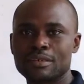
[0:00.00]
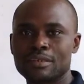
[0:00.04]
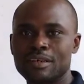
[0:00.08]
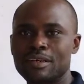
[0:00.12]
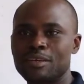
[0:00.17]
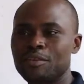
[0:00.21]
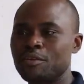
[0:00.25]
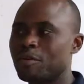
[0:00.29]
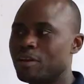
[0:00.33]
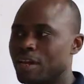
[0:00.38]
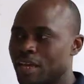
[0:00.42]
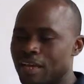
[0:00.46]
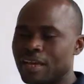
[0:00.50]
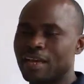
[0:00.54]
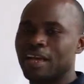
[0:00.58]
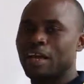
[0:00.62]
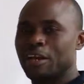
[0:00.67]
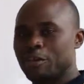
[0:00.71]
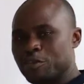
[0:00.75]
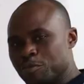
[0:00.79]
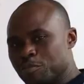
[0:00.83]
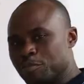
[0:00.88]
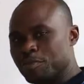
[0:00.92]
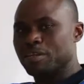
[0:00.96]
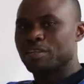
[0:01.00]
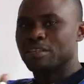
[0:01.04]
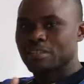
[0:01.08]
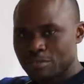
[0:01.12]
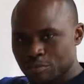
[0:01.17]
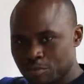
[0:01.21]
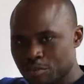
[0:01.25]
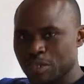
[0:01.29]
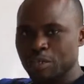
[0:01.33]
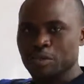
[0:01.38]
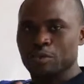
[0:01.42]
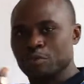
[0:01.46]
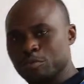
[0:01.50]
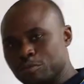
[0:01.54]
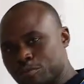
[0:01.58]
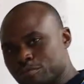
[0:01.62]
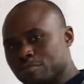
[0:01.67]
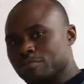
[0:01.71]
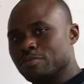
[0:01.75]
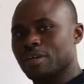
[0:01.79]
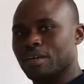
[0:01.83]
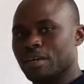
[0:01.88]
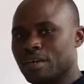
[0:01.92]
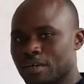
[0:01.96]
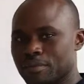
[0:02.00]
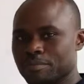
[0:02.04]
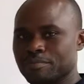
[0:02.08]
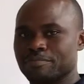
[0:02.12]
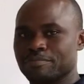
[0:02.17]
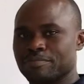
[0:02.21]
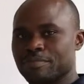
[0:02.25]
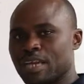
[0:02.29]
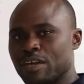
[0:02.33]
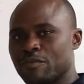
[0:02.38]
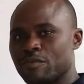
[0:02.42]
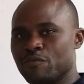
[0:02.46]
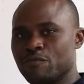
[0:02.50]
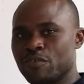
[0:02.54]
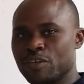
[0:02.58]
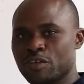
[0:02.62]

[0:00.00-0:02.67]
And not like arguments where you have a